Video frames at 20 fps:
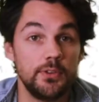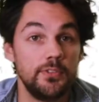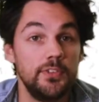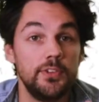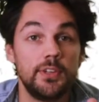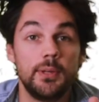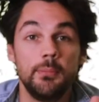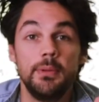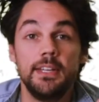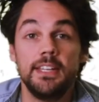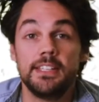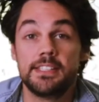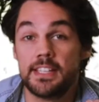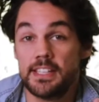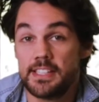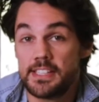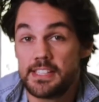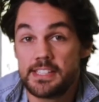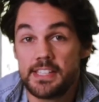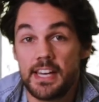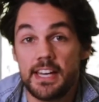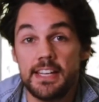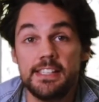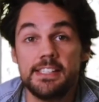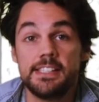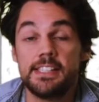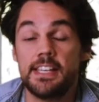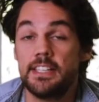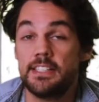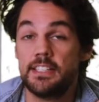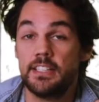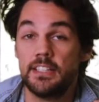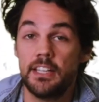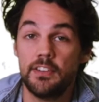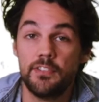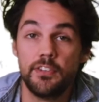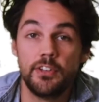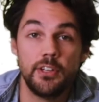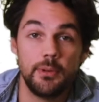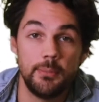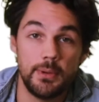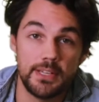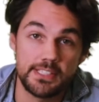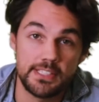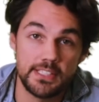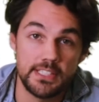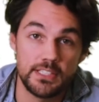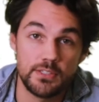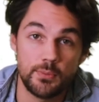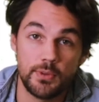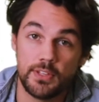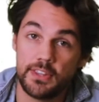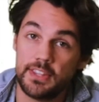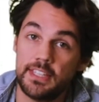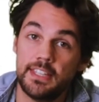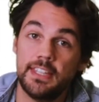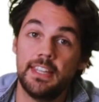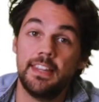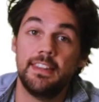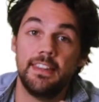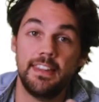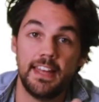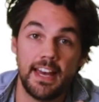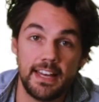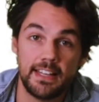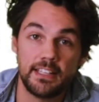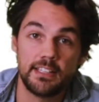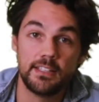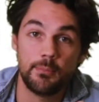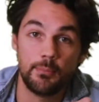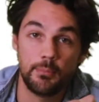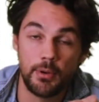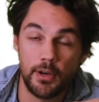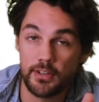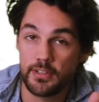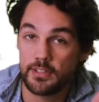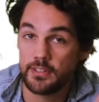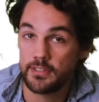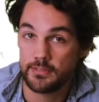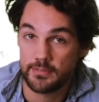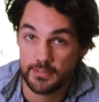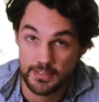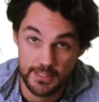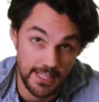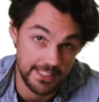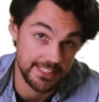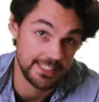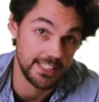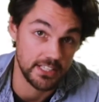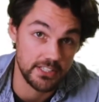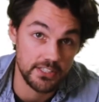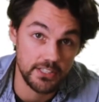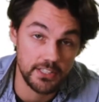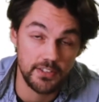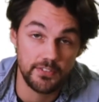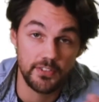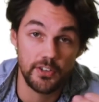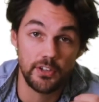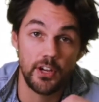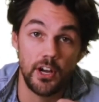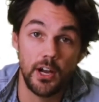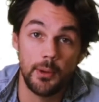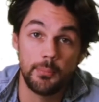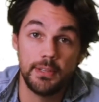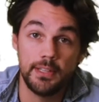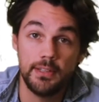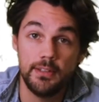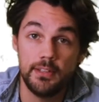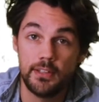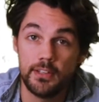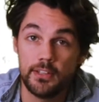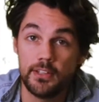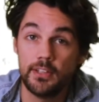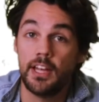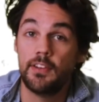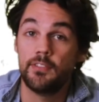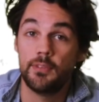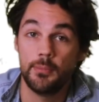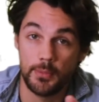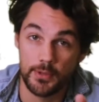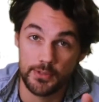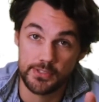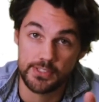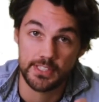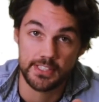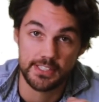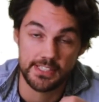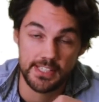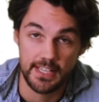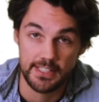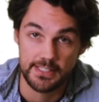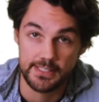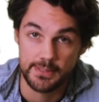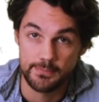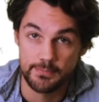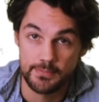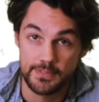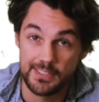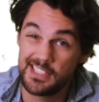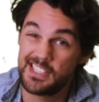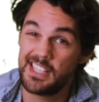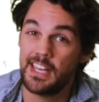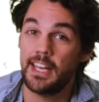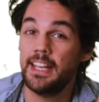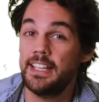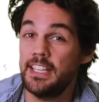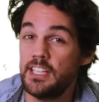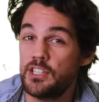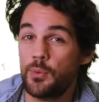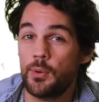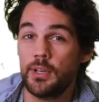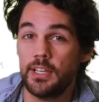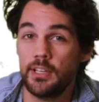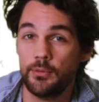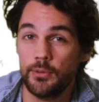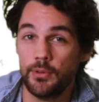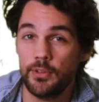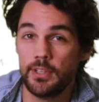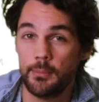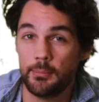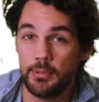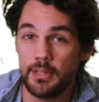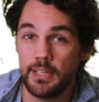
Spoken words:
if you can be as concise and deliver your message within that section of your copy, you'll have the most success. It's the 80-20 rule at